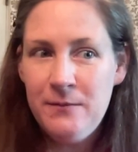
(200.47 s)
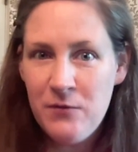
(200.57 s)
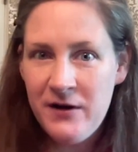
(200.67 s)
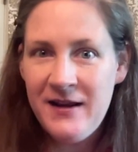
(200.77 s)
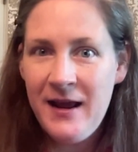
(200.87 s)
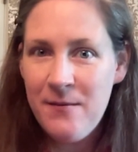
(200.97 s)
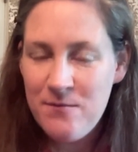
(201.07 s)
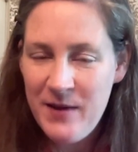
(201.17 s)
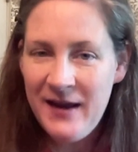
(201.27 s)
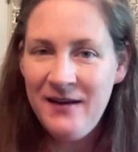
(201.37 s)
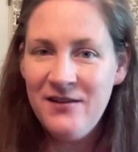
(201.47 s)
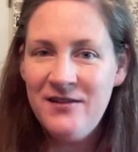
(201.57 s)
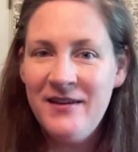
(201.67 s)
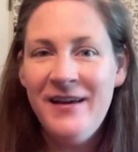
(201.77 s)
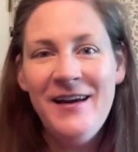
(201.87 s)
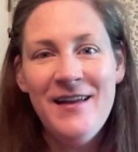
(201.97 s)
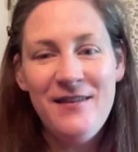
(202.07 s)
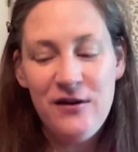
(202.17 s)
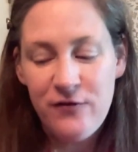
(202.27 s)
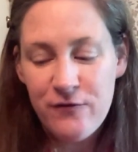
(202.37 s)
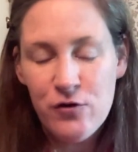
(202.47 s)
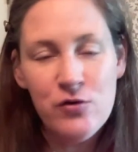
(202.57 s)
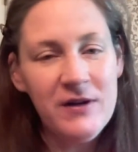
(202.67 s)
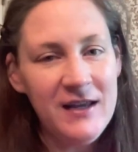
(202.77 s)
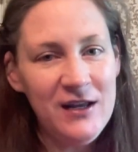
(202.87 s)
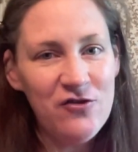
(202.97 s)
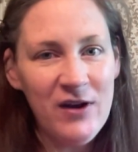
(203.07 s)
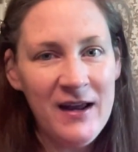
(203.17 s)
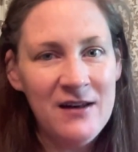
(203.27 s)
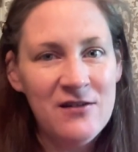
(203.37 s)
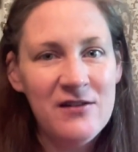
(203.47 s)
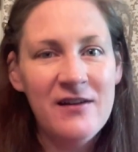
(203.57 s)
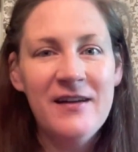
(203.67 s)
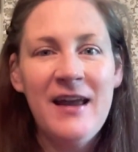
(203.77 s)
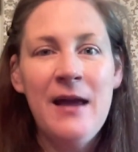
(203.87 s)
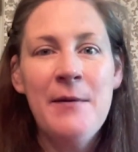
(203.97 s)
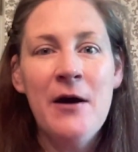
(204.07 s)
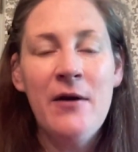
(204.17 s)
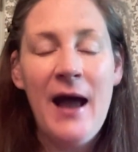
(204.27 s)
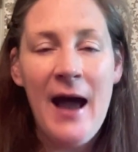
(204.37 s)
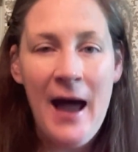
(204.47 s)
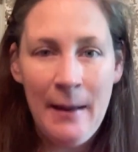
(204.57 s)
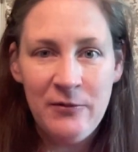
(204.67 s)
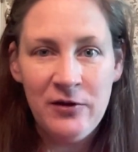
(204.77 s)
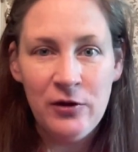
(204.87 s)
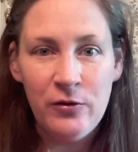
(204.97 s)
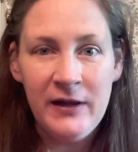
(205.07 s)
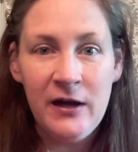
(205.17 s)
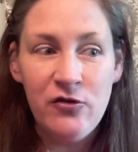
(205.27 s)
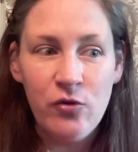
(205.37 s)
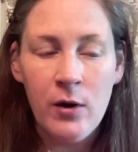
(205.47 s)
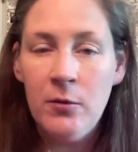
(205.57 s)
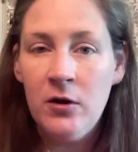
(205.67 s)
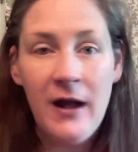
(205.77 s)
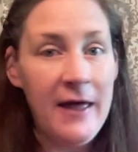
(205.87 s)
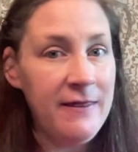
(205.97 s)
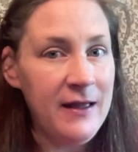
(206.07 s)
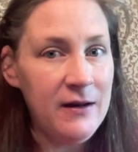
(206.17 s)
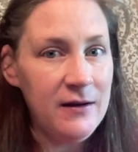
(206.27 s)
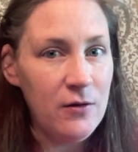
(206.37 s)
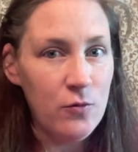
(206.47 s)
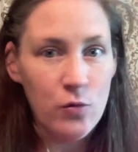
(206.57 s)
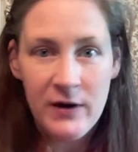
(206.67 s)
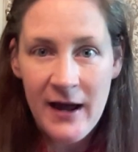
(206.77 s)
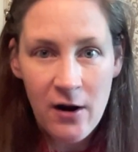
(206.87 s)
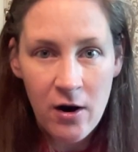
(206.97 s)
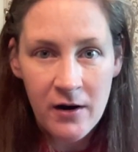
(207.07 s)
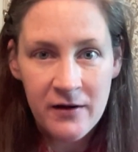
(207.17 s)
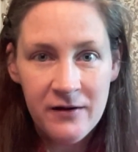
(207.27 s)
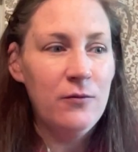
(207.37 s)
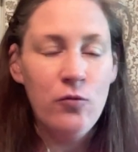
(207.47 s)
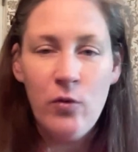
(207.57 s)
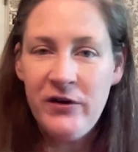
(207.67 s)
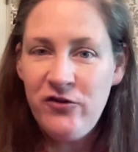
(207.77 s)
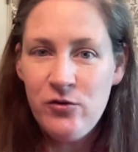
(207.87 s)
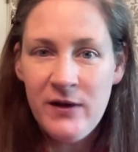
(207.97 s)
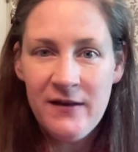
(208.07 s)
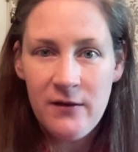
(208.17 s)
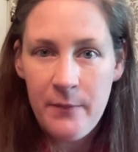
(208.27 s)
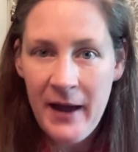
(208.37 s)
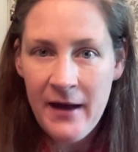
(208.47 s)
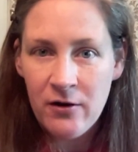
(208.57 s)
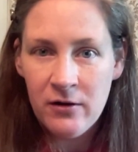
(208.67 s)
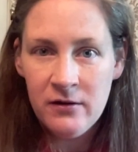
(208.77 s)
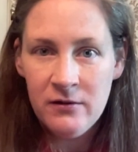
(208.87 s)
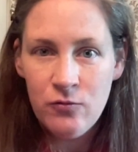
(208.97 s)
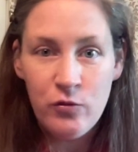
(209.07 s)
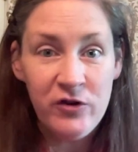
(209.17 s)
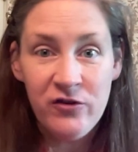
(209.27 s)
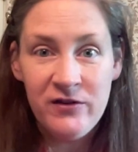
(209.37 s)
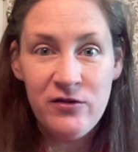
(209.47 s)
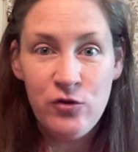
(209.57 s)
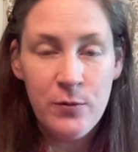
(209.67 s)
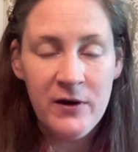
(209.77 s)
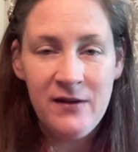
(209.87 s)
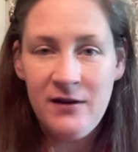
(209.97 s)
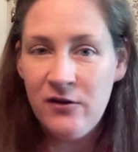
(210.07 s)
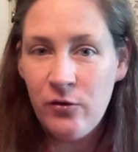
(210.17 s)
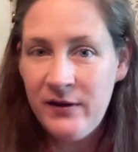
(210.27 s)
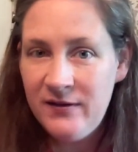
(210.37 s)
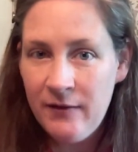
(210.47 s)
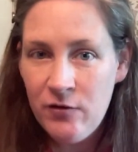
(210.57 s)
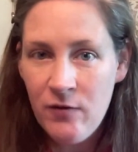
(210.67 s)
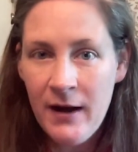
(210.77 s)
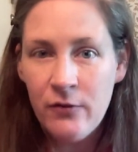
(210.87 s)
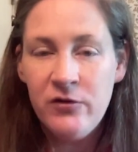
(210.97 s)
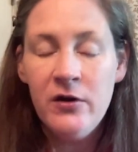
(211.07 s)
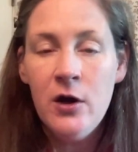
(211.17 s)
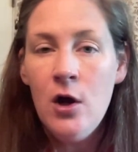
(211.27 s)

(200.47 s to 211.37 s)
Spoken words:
Monday makes. These fruit keychains came out absolutely adorable and they were not hard. Once you get the pattern, which is super easy, it's only 7 rounds.